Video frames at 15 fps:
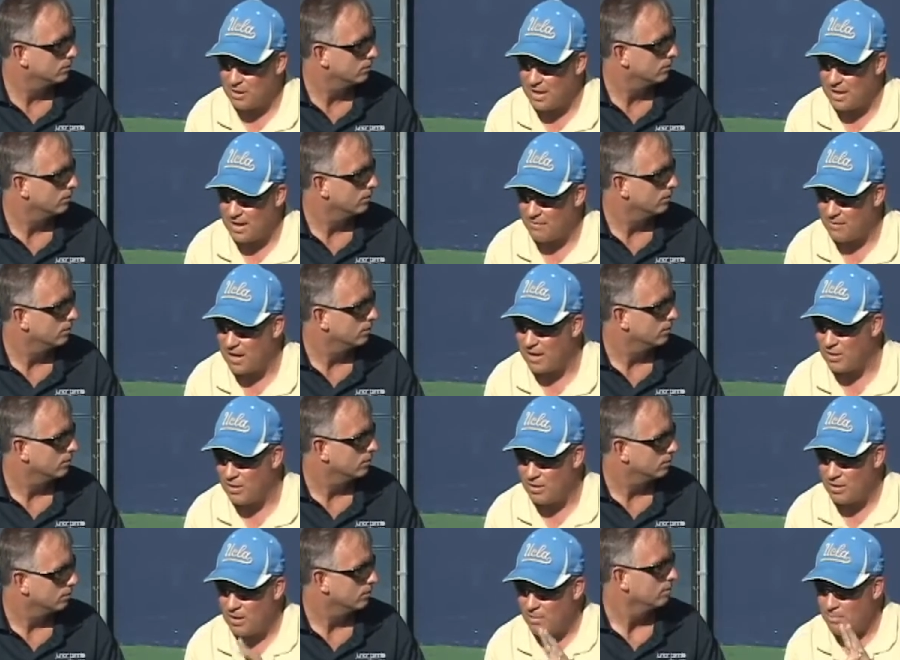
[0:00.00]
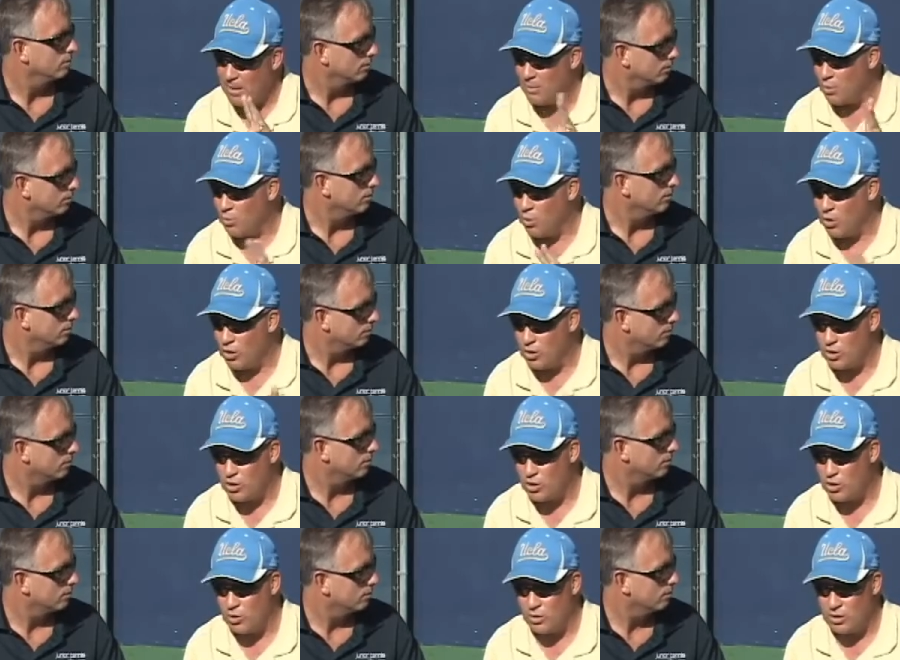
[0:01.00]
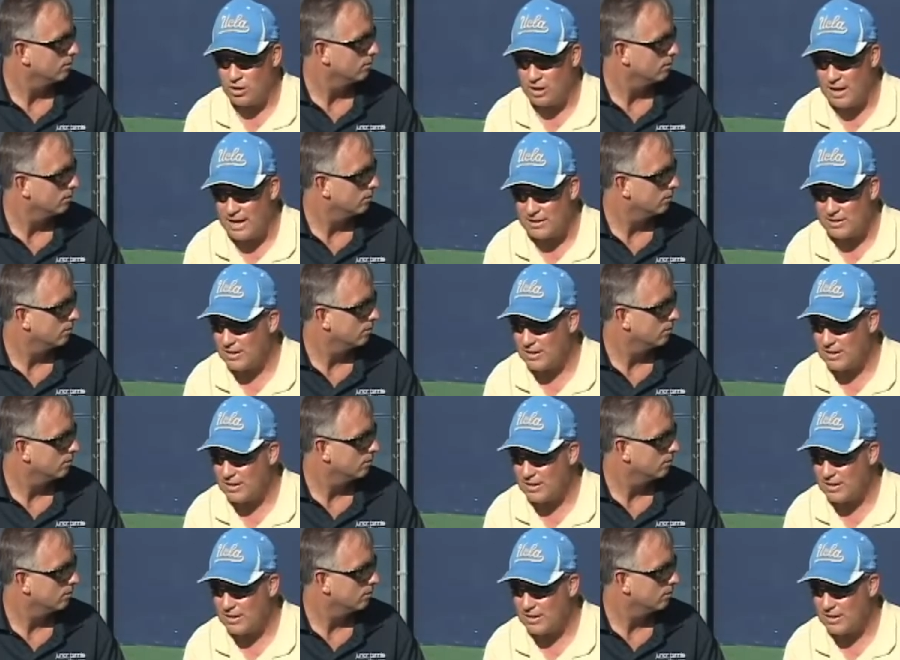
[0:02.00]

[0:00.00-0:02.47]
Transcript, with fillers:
Speaker 1: that wow. play tennis have that? I've gotten maybe one or